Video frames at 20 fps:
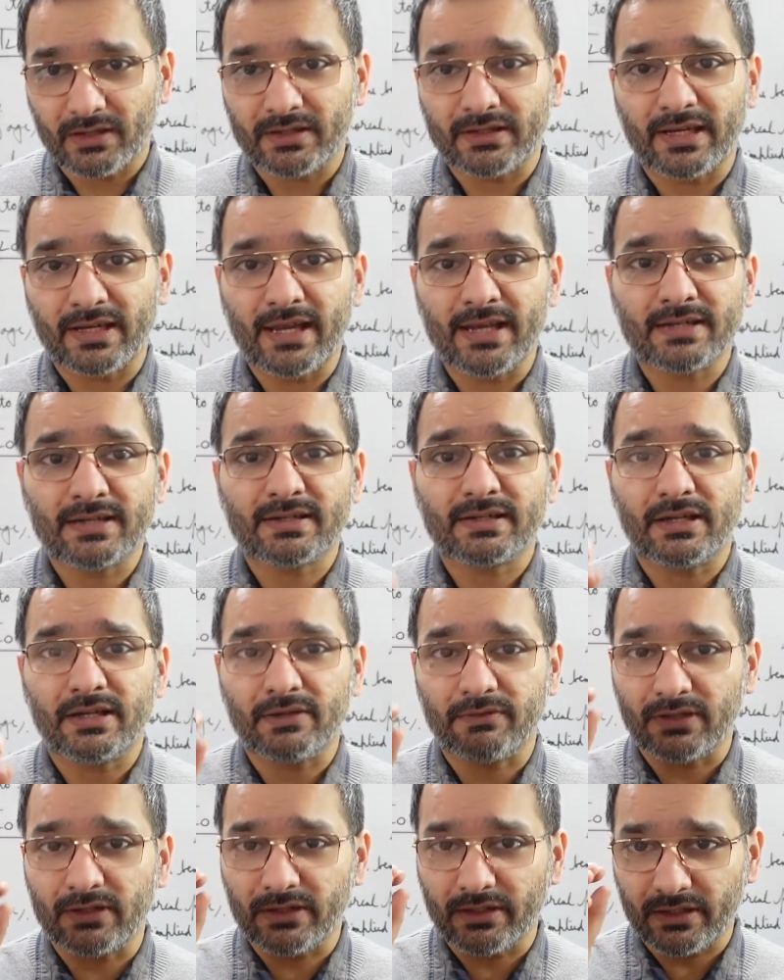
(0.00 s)

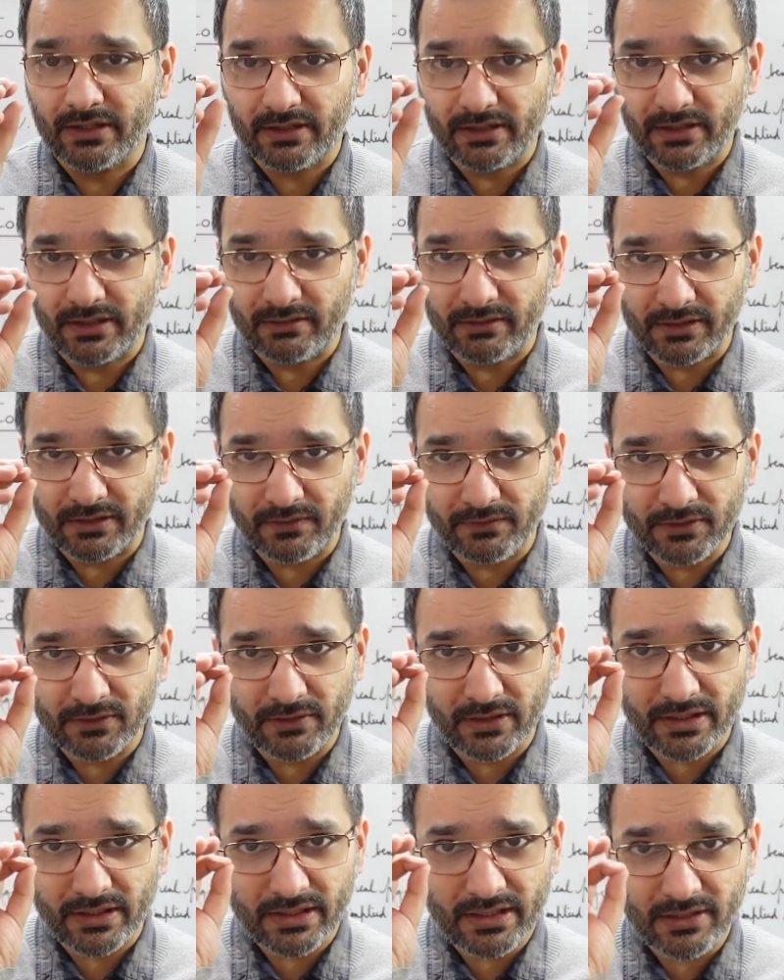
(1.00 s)
It'll give you
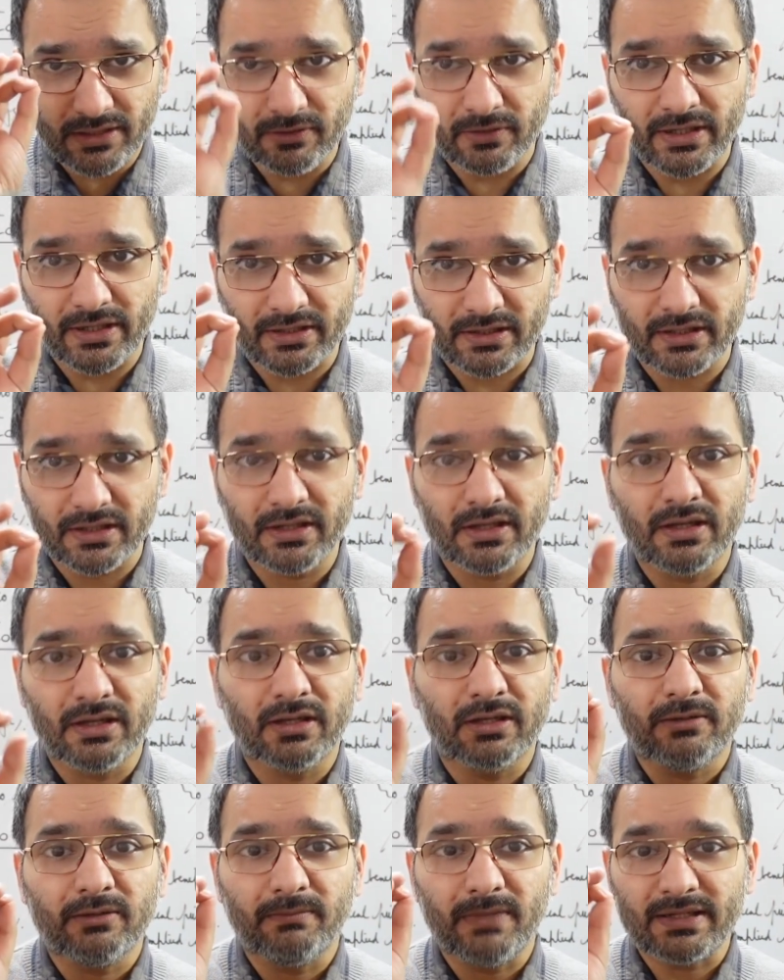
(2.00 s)
an ego hit.
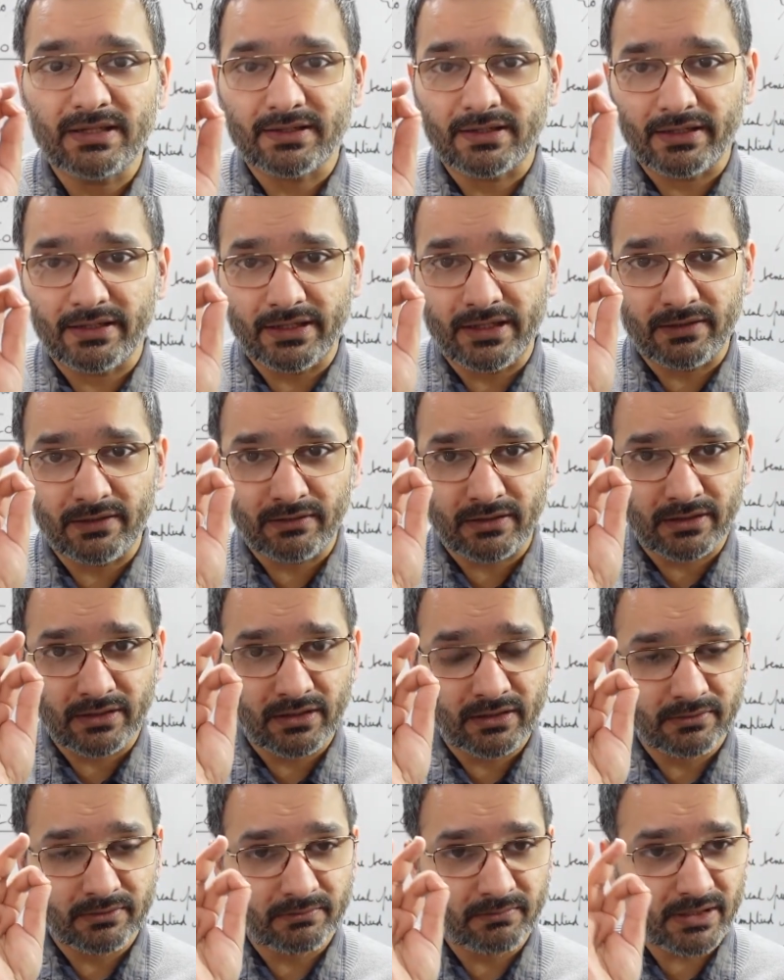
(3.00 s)
Basically, it will
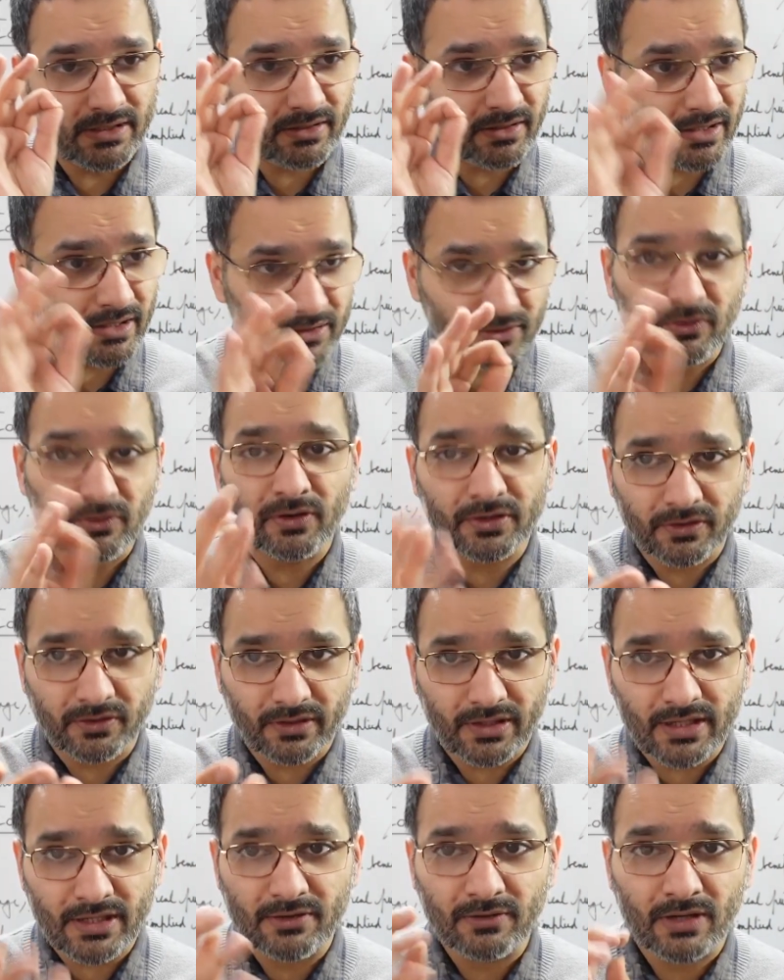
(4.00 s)
be a hit on your
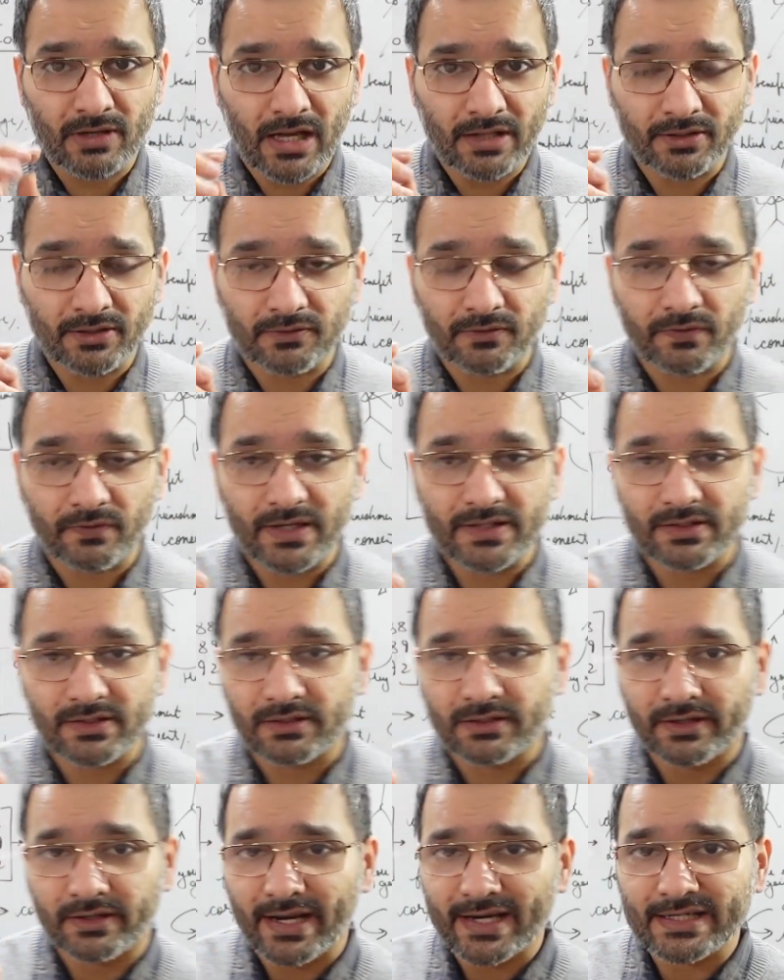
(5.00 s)
ego, rather, to phrase it
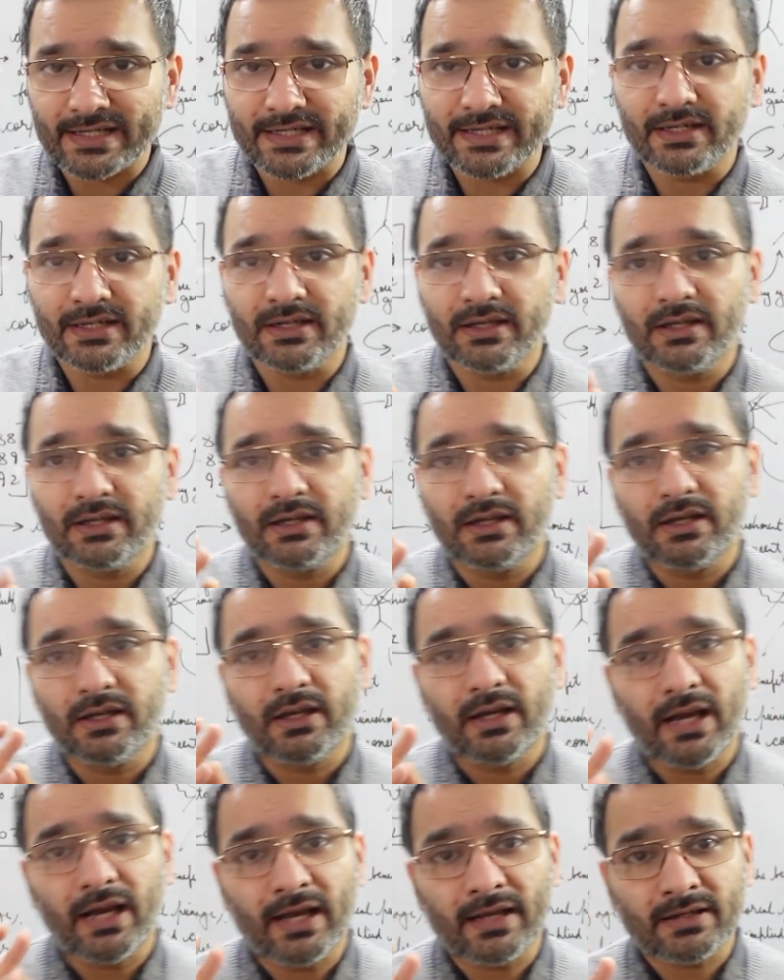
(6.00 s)
correctly.
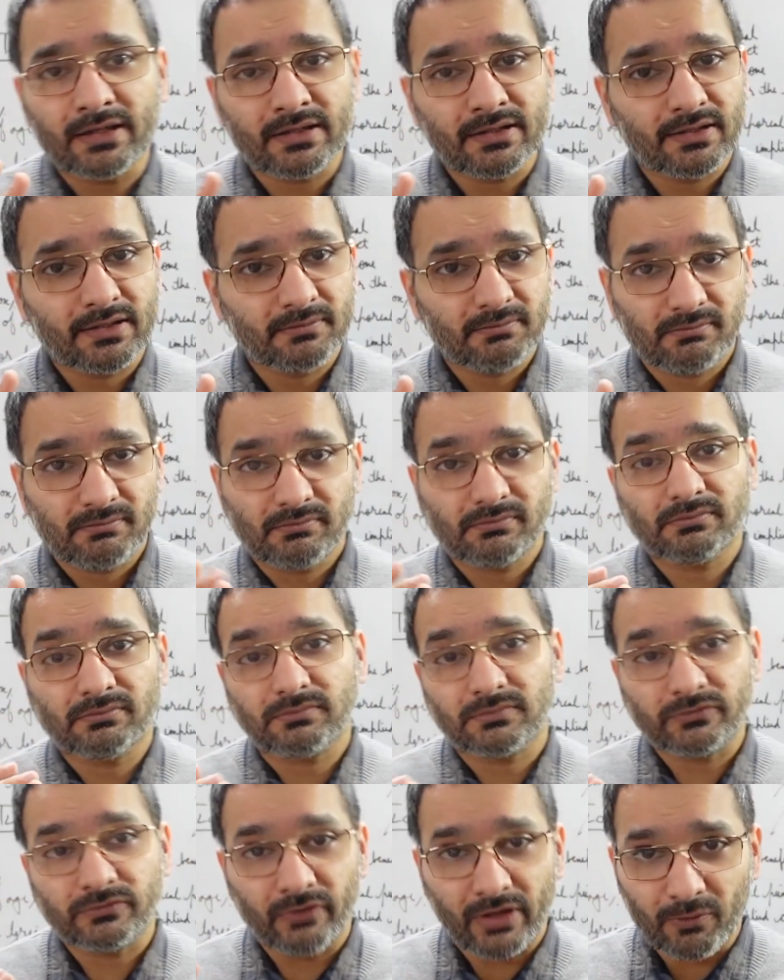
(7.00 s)
And
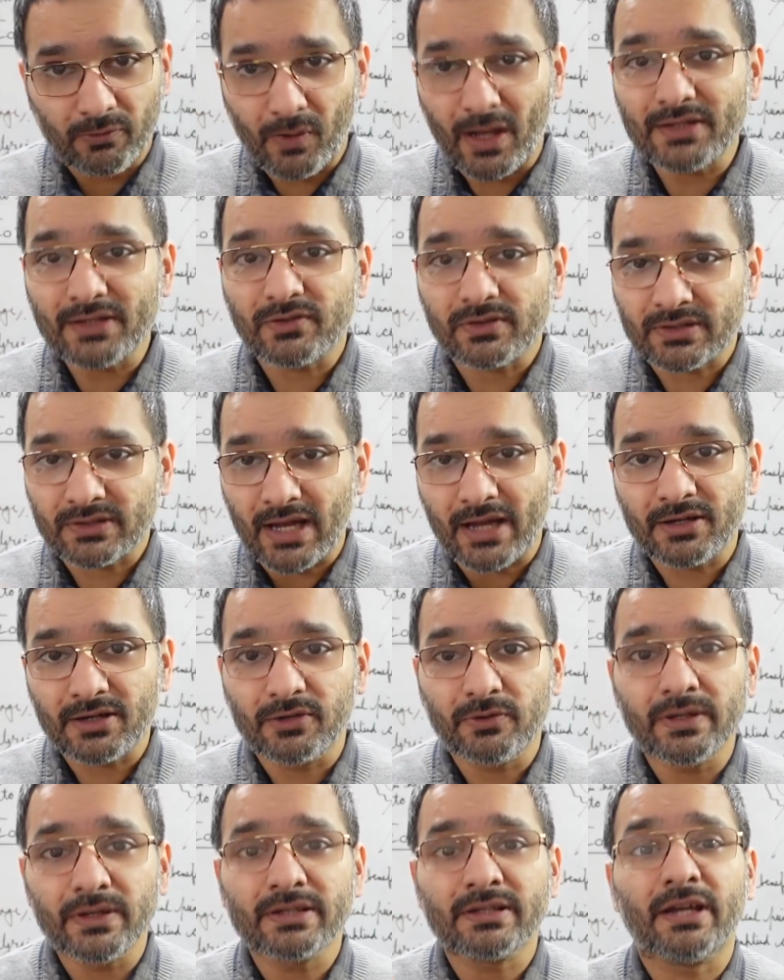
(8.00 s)
well, once you start
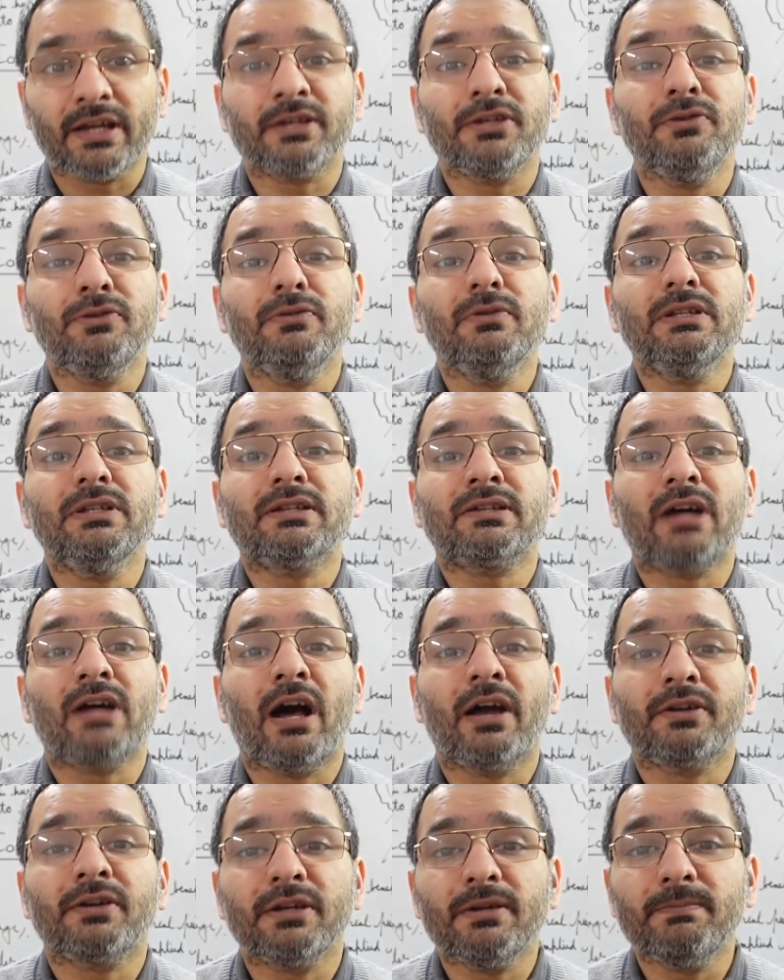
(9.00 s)
doing that, you will
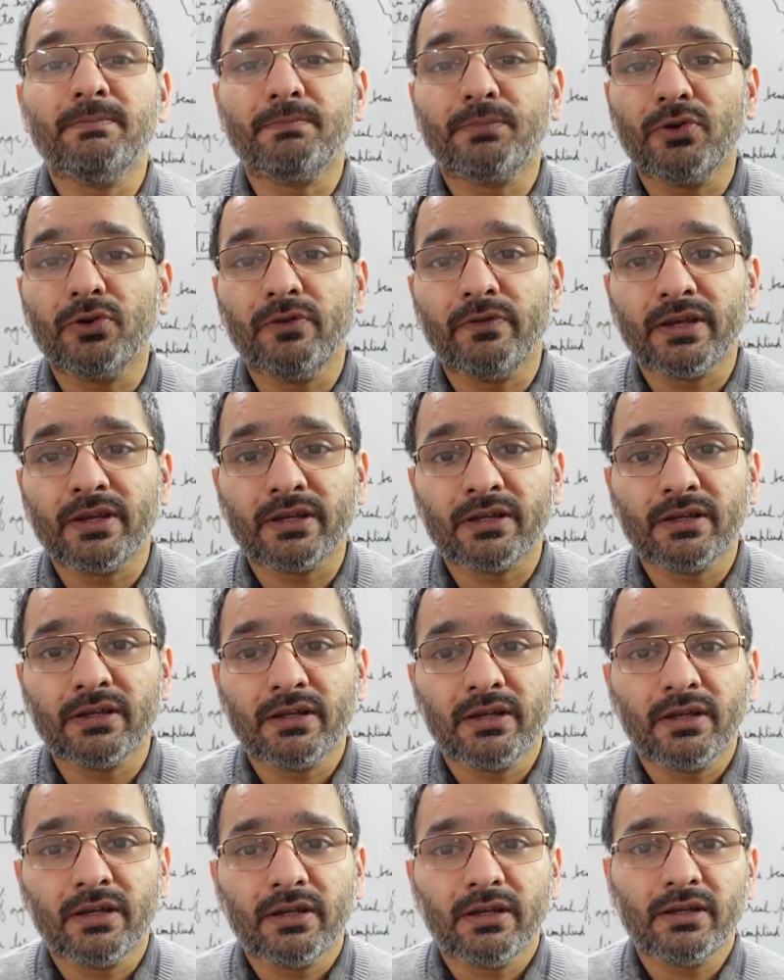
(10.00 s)
start improving
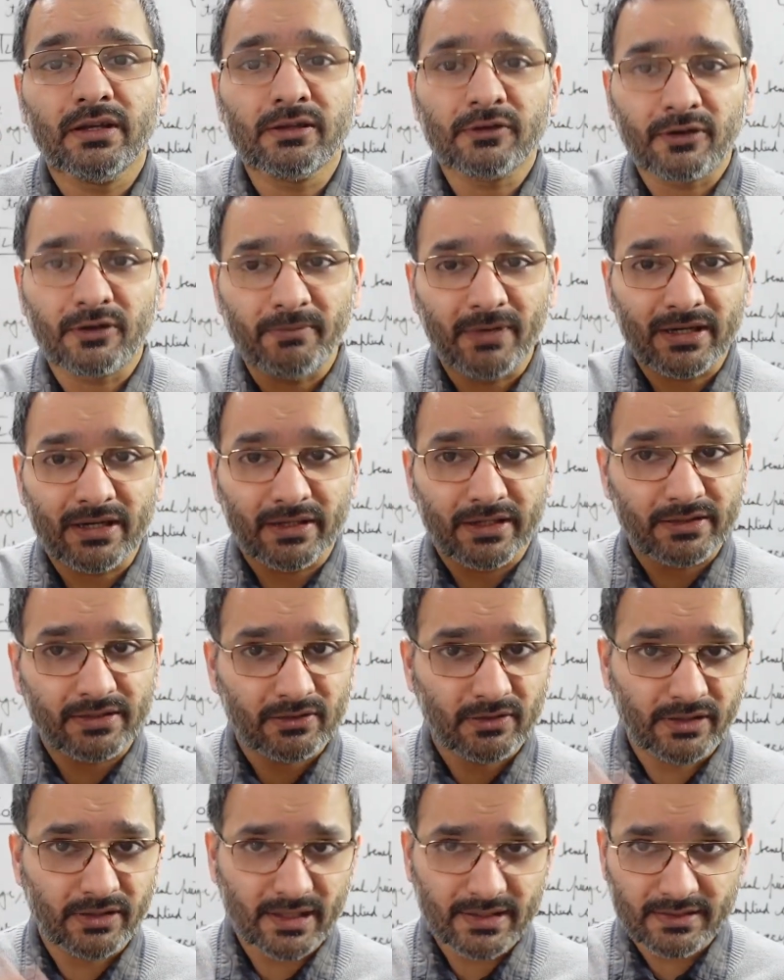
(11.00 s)
incrementally.
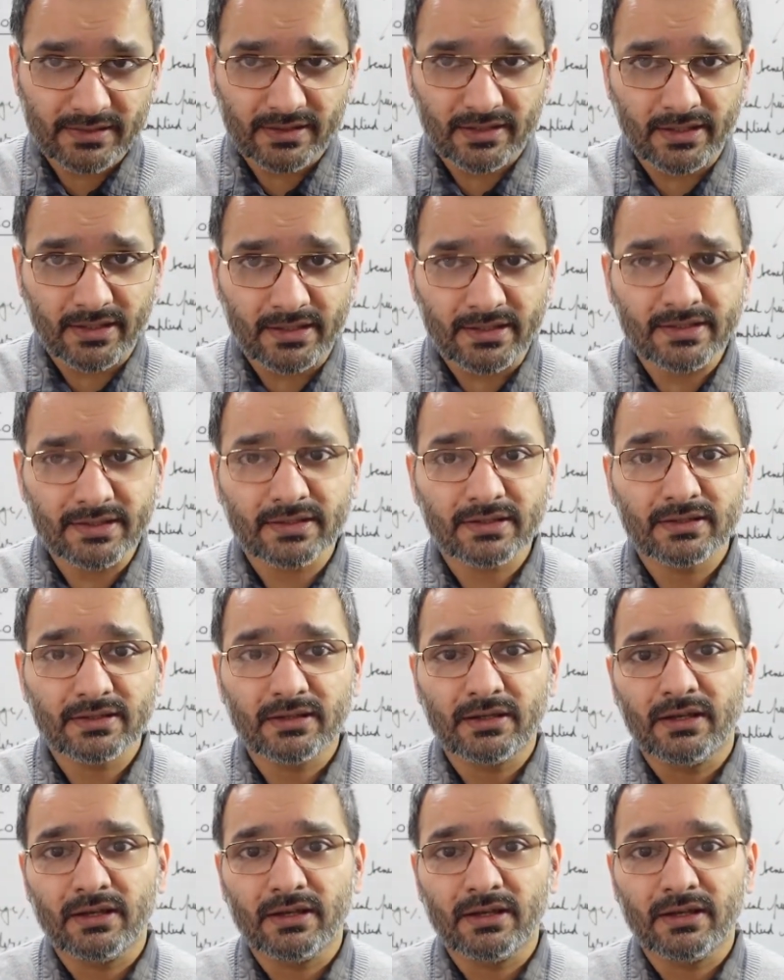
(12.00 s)
So this series